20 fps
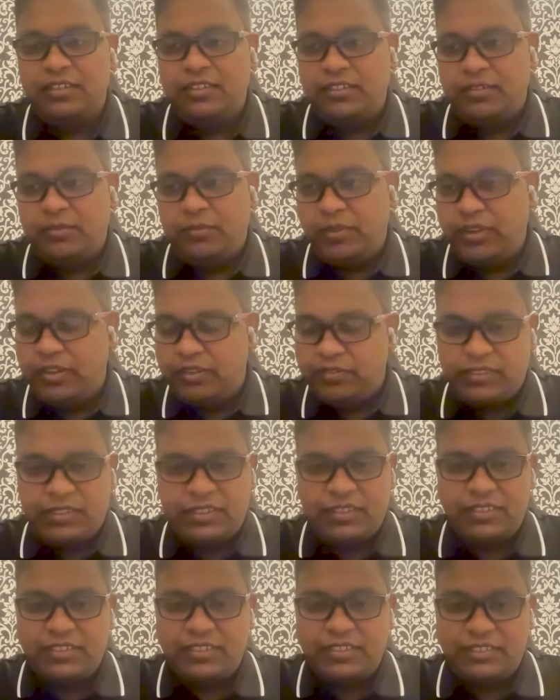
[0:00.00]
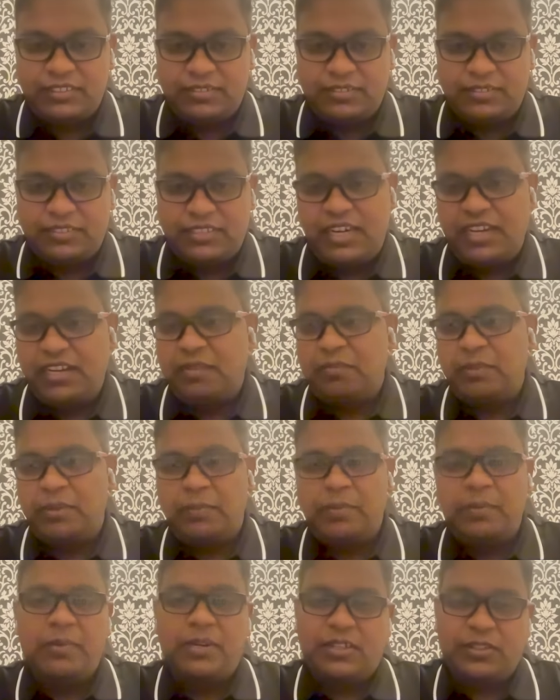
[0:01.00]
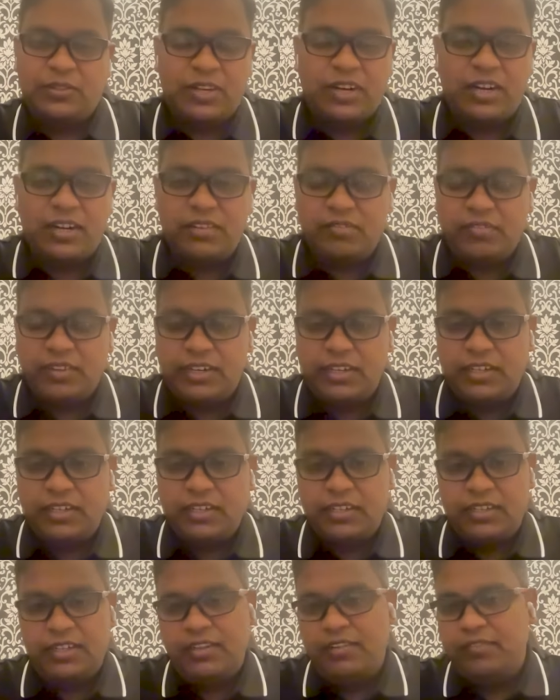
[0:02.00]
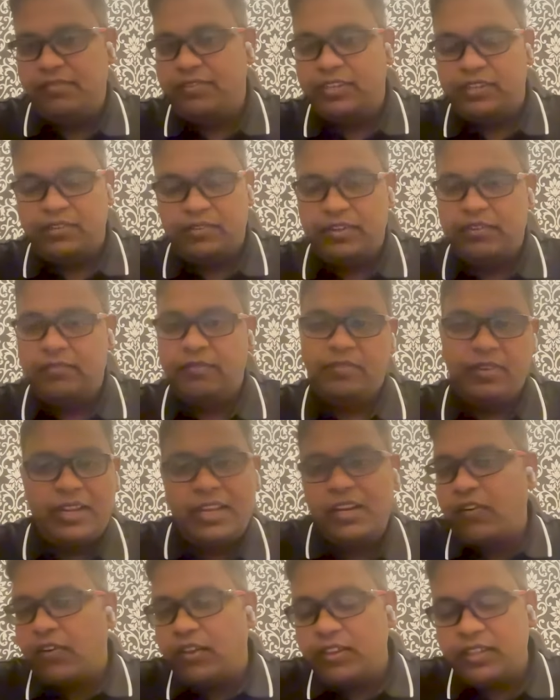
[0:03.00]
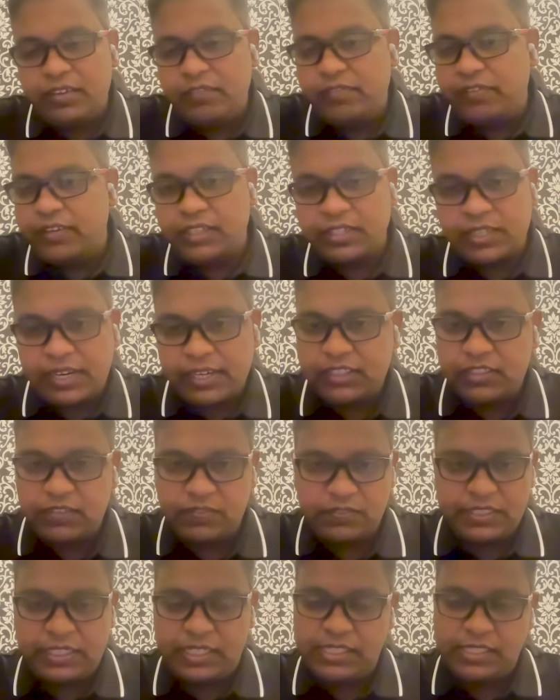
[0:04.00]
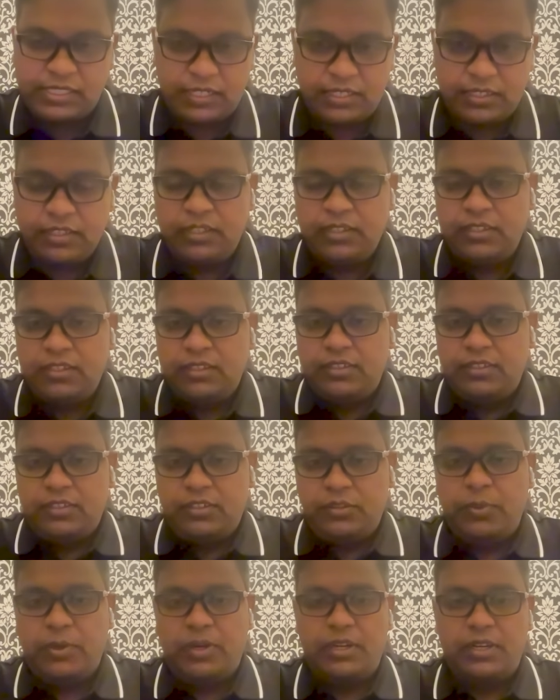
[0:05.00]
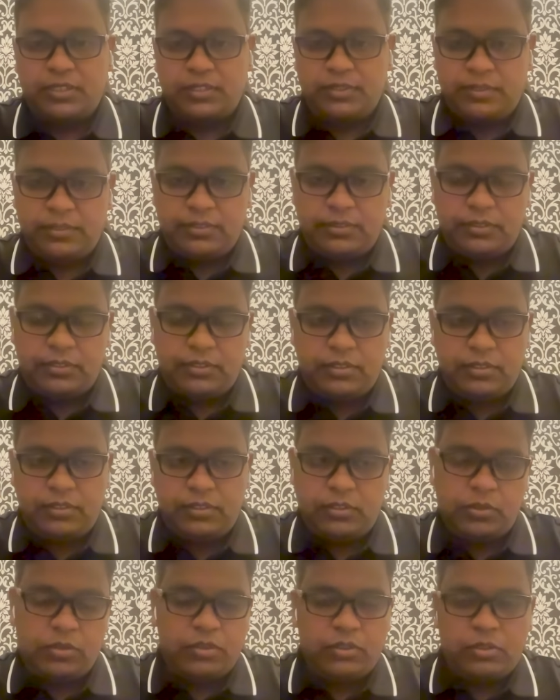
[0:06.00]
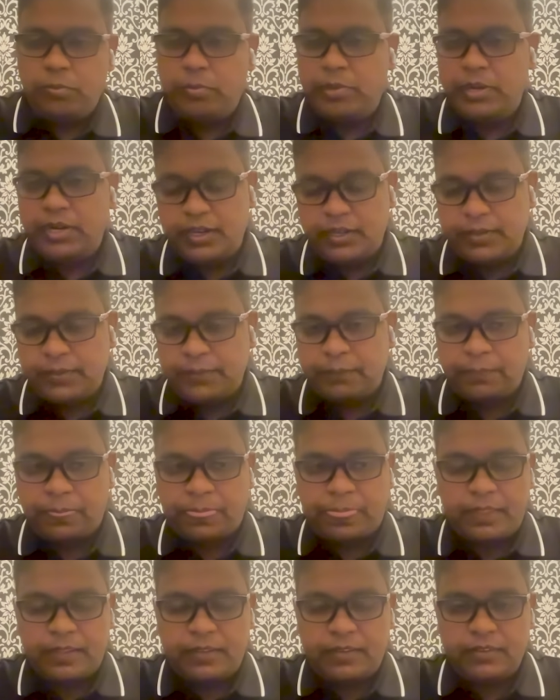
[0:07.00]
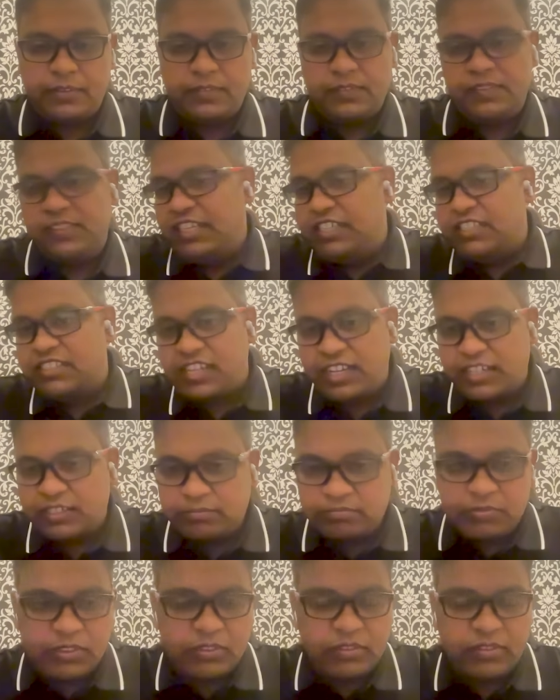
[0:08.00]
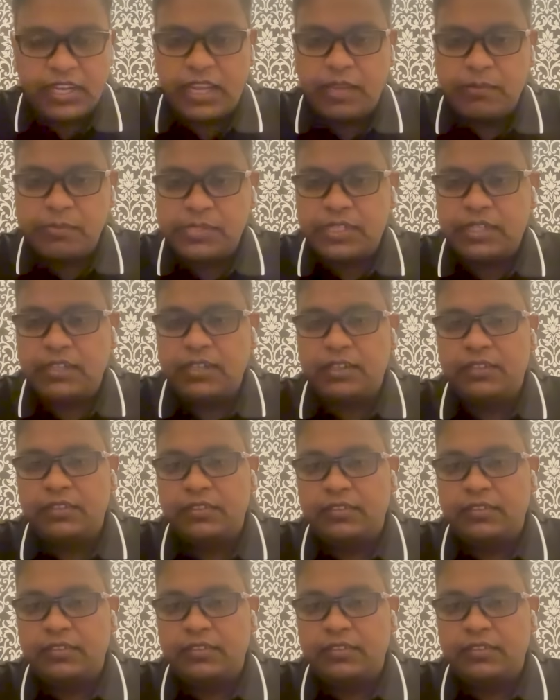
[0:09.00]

way for getting people, but you can't find all the different kinds of skills, and you want to build things like, you know, games and